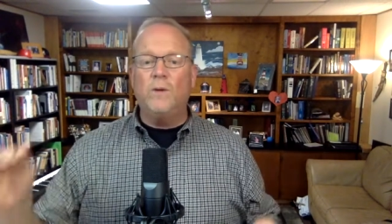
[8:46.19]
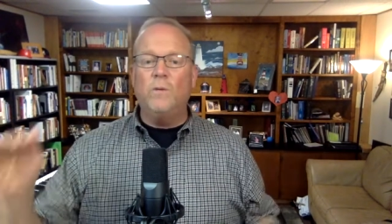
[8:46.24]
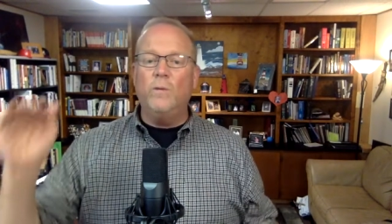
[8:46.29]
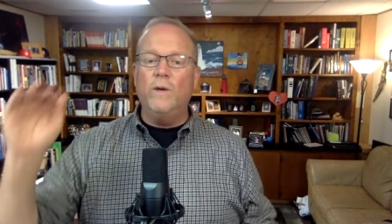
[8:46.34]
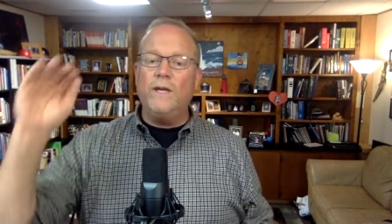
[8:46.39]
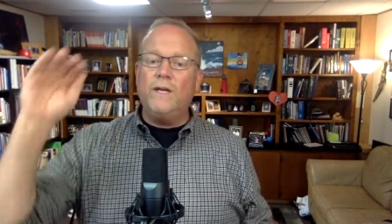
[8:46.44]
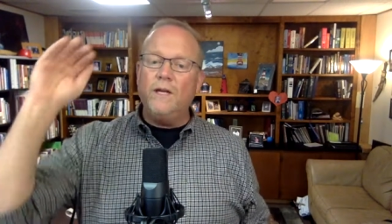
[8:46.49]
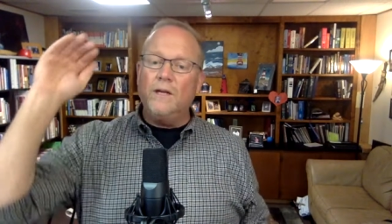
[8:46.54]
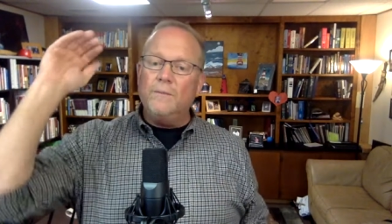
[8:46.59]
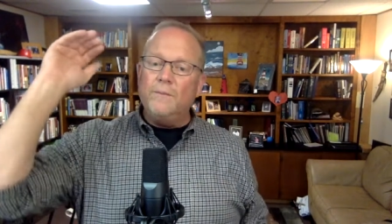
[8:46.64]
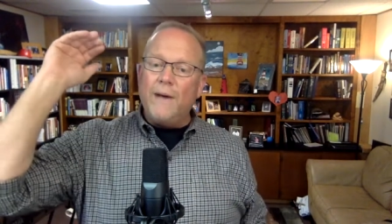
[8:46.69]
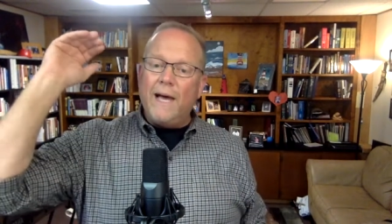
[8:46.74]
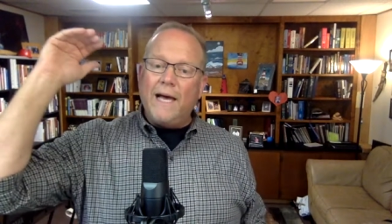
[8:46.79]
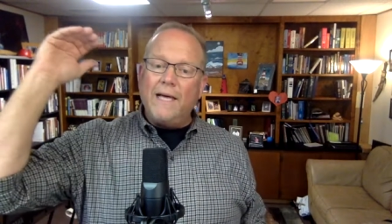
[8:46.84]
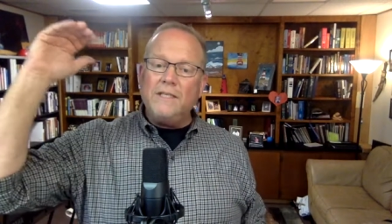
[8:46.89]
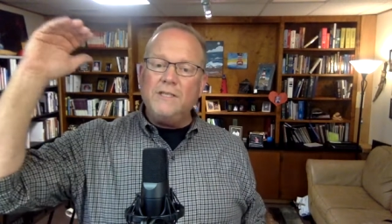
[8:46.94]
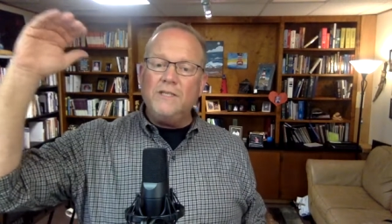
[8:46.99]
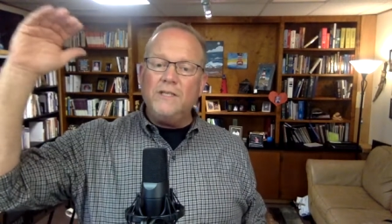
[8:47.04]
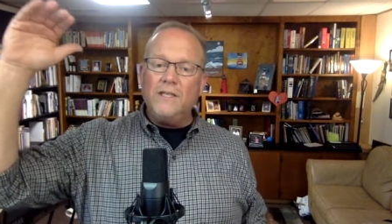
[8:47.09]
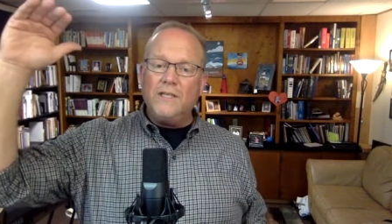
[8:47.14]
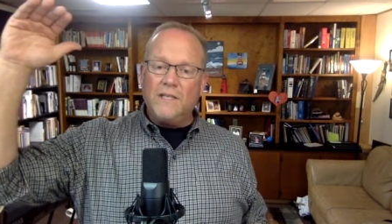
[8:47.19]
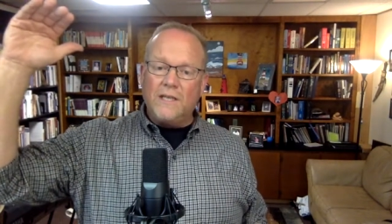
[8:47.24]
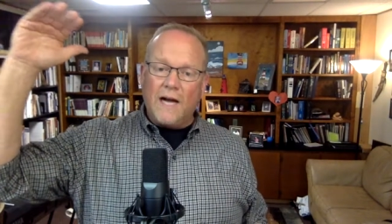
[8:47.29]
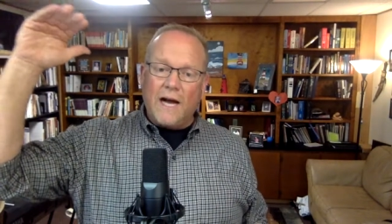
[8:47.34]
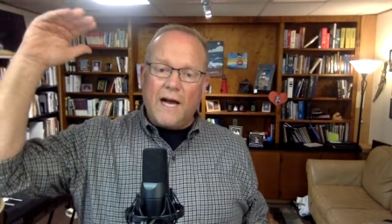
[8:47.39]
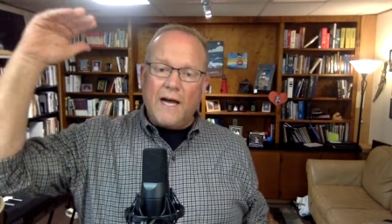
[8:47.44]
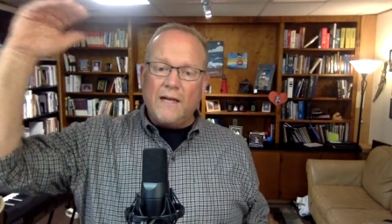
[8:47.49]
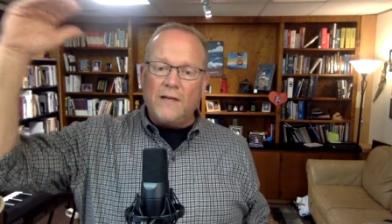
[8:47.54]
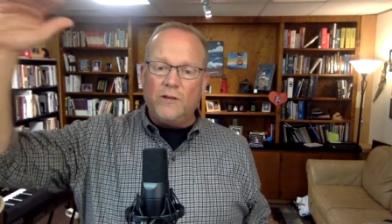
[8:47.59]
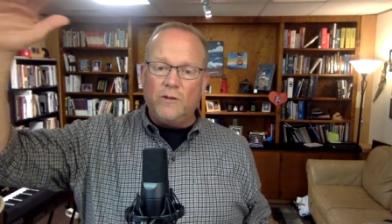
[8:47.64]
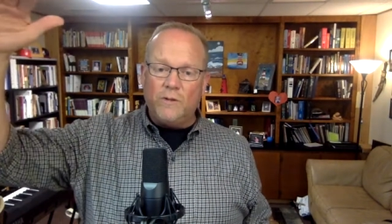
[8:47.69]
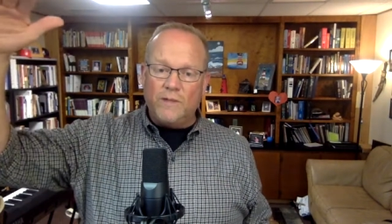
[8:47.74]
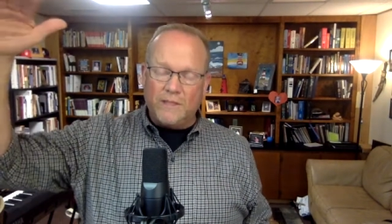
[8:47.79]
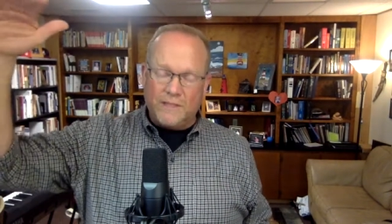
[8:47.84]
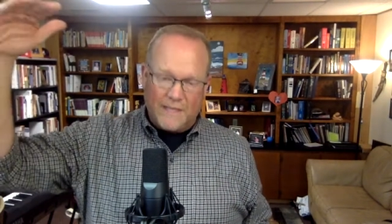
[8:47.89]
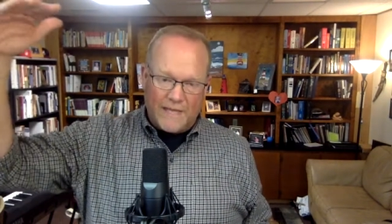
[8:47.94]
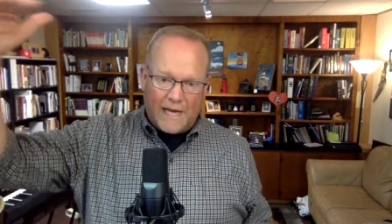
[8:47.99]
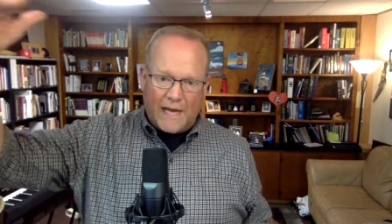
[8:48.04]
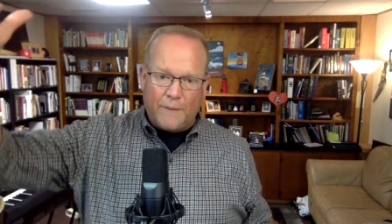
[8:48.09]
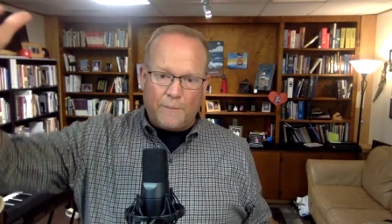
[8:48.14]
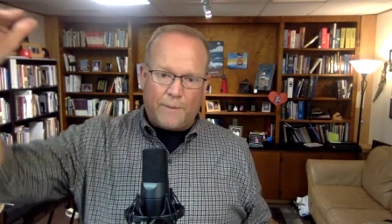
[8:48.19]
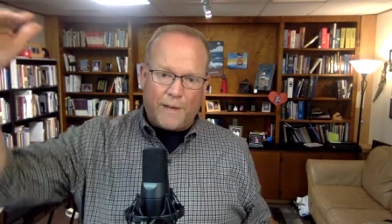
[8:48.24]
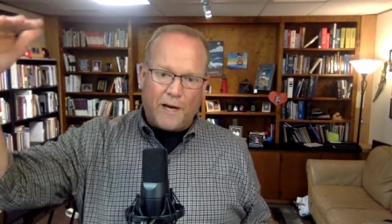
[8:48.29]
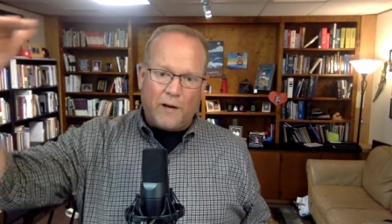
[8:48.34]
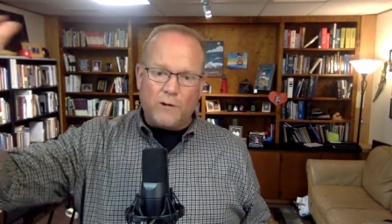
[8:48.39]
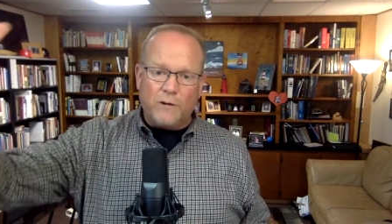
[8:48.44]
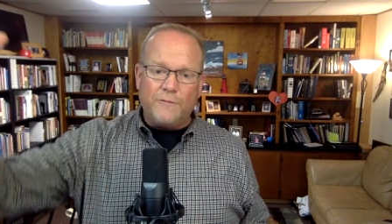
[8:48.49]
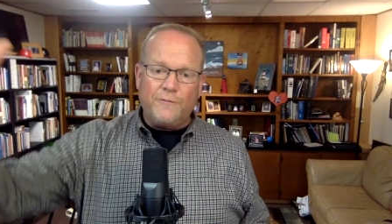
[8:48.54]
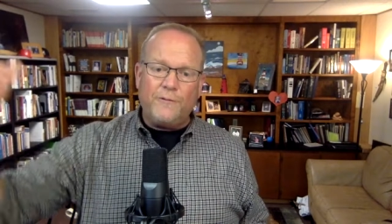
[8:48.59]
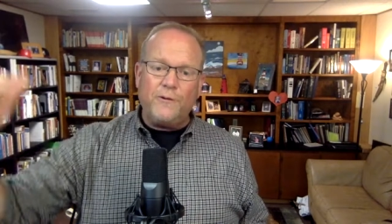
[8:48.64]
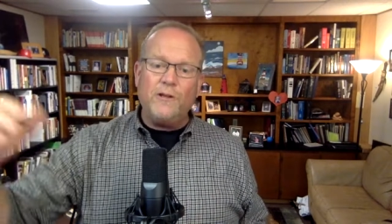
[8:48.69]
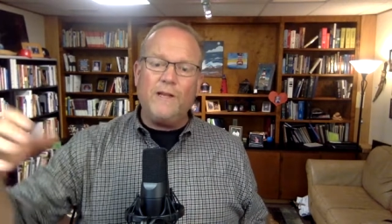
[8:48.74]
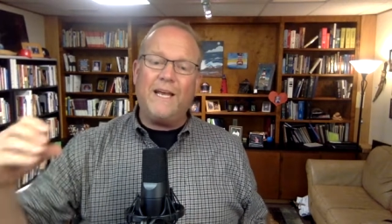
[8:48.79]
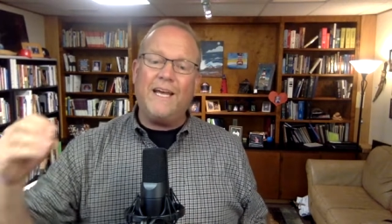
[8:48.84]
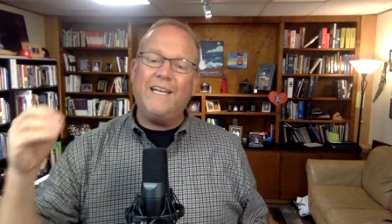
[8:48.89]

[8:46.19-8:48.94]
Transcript: We could imagine a God who is that powerful